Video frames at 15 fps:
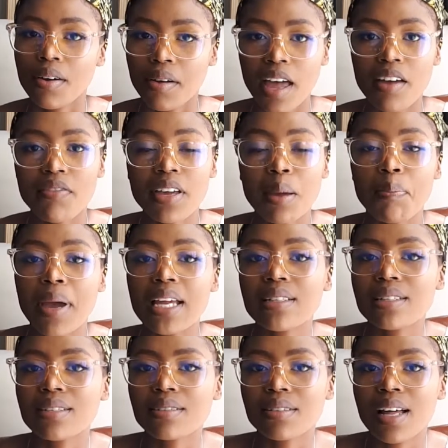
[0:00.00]
having a
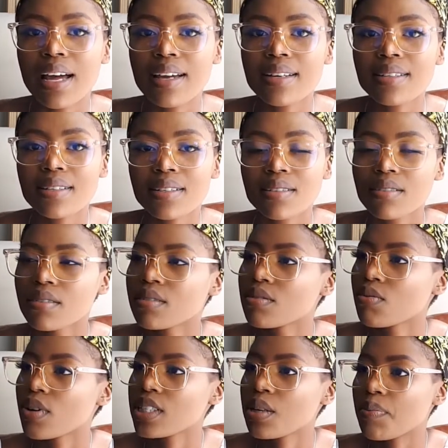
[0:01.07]
pendant light.
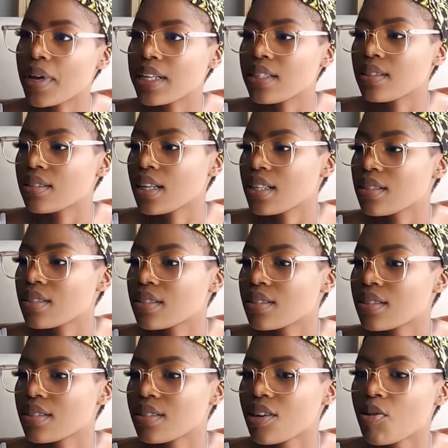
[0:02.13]
What's a pendant light?
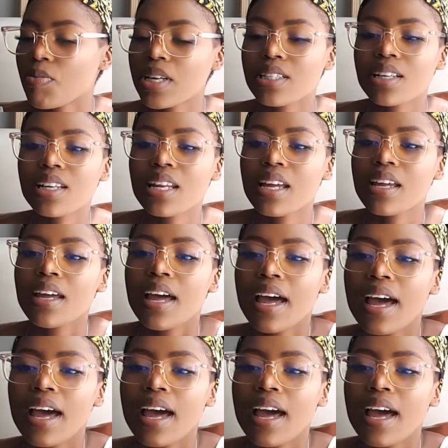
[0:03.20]
Basically,